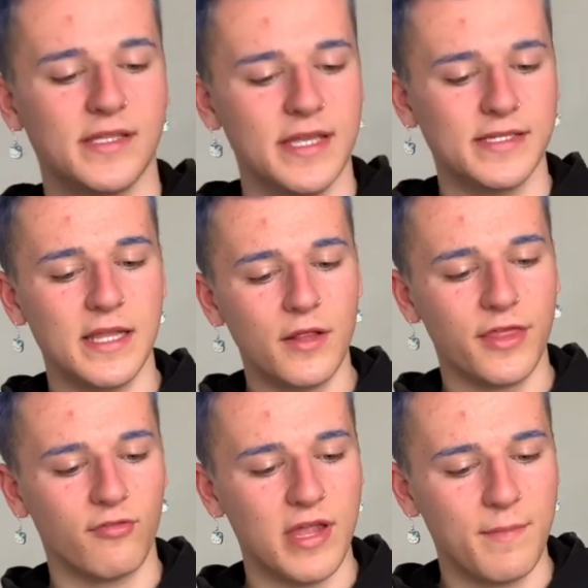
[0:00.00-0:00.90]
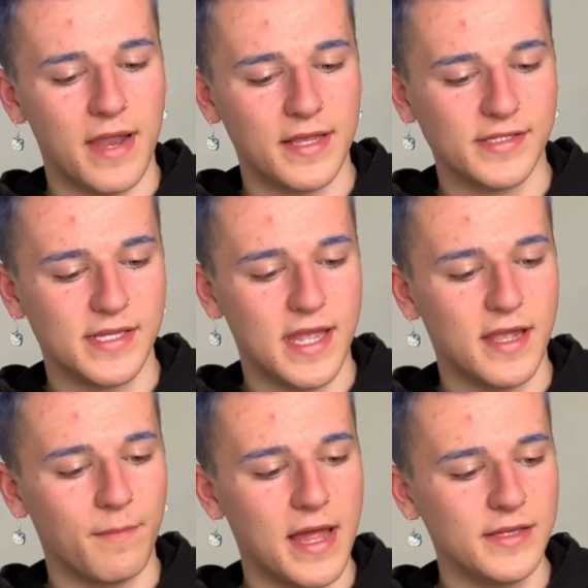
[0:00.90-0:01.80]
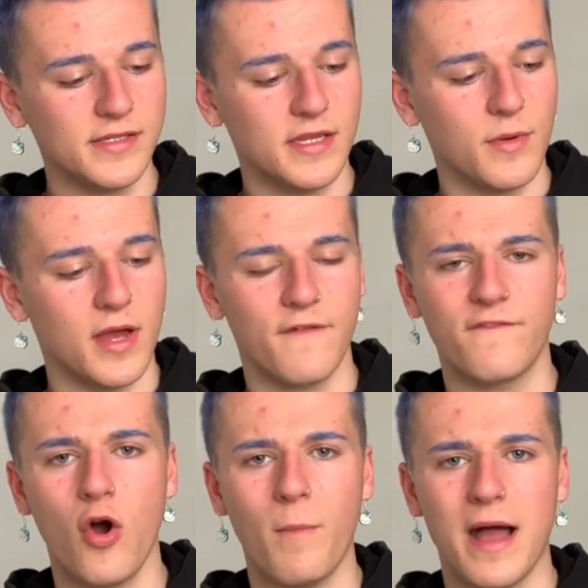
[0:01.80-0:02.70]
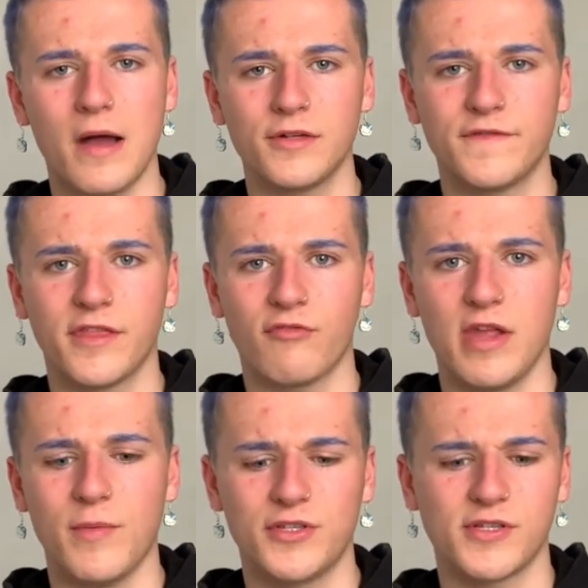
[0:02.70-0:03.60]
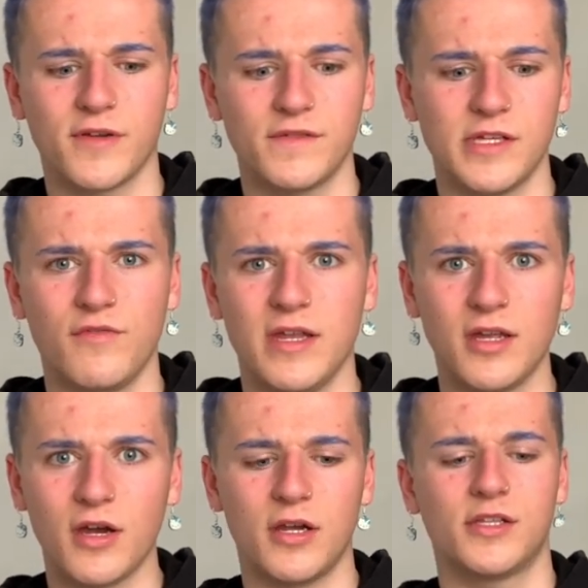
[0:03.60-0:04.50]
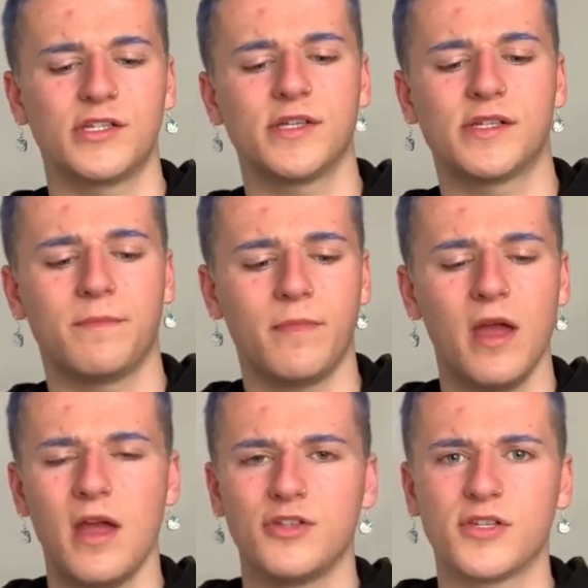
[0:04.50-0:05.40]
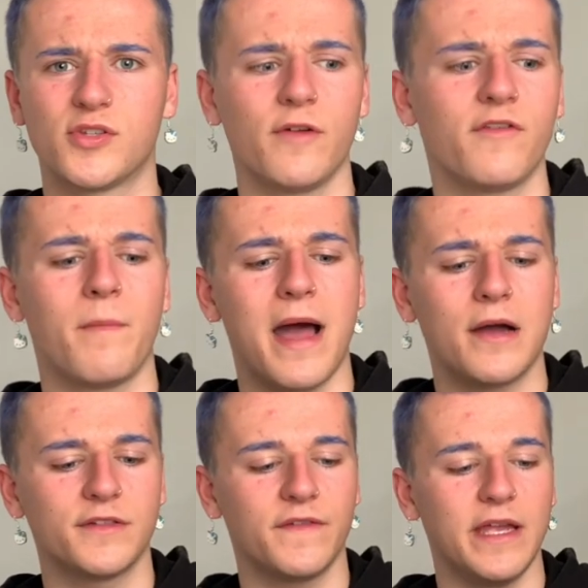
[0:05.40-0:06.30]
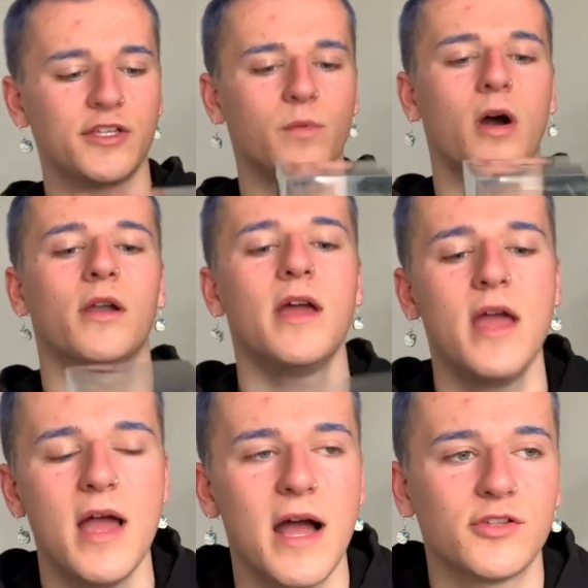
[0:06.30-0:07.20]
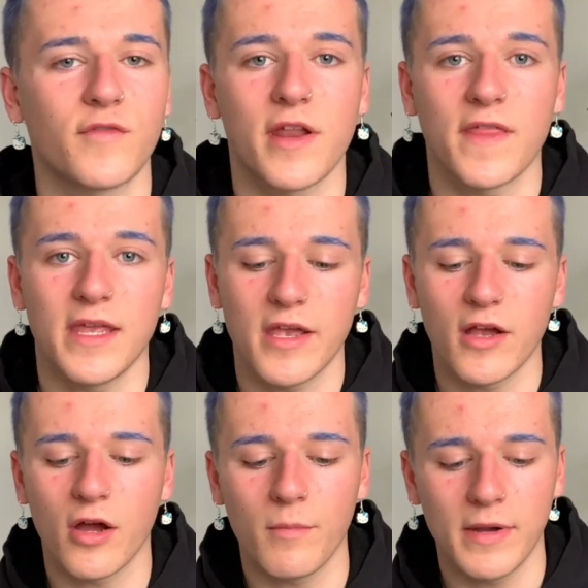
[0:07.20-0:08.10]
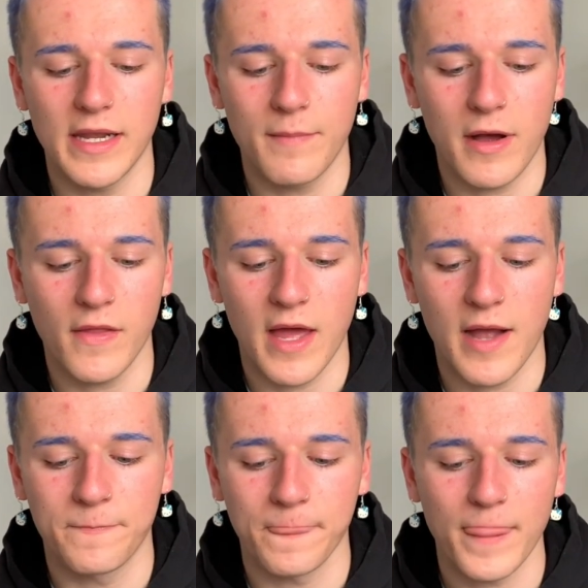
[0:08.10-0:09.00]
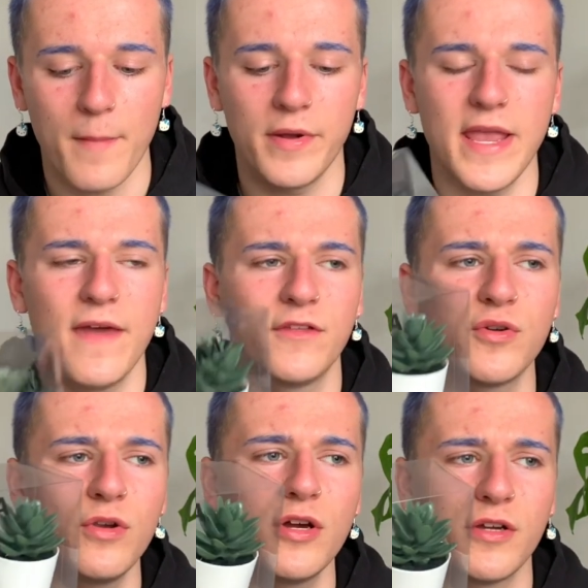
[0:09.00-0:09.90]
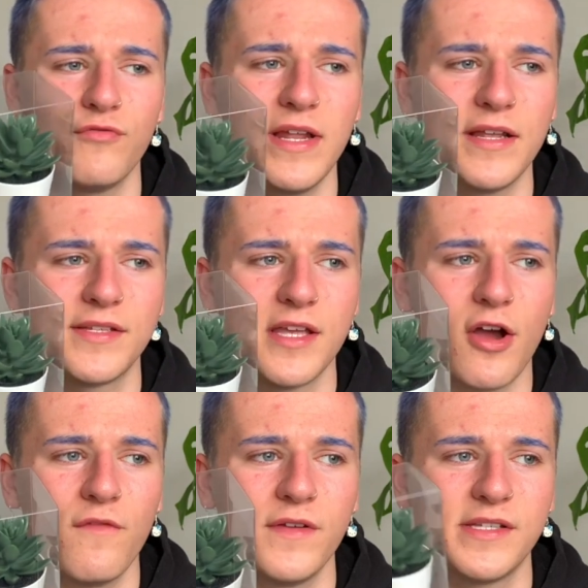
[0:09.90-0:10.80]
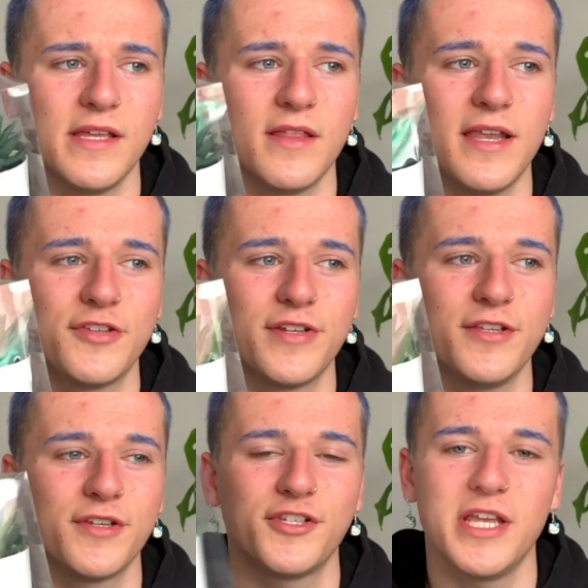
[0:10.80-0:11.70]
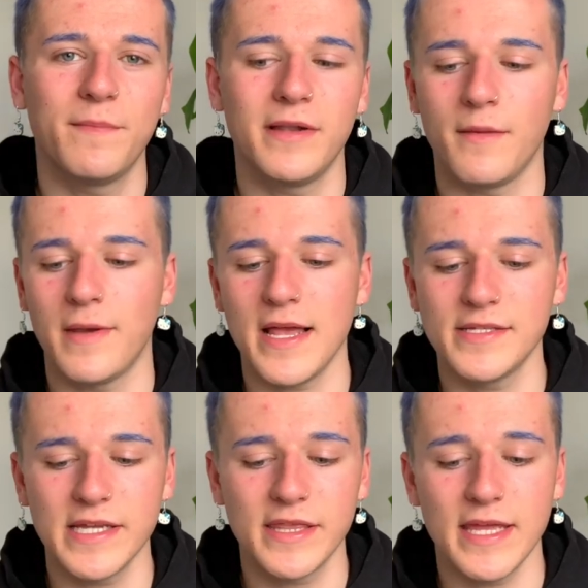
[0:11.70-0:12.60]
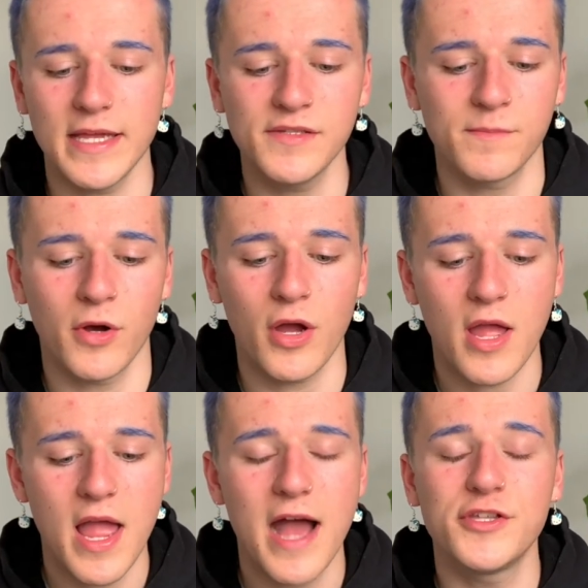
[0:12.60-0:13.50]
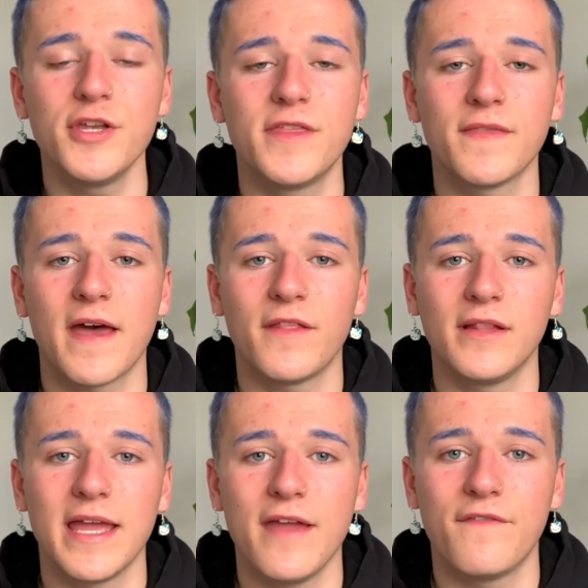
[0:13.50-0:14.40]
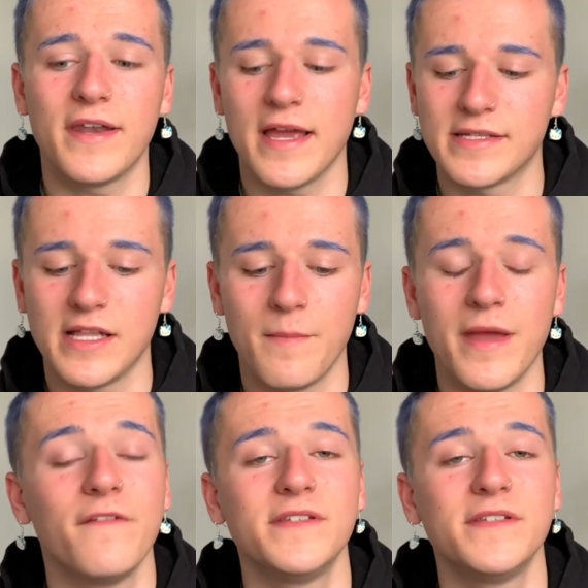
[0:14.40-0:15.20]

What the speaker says: these little three plastic plants. They were £4 for three, which is obviously really good. It's just over £1 for each one. I don't really think you can complain about that. But yeah, they don't look realistic, obviously. They're literally just cheap little plastic things, but I do think that will give a nice little bit of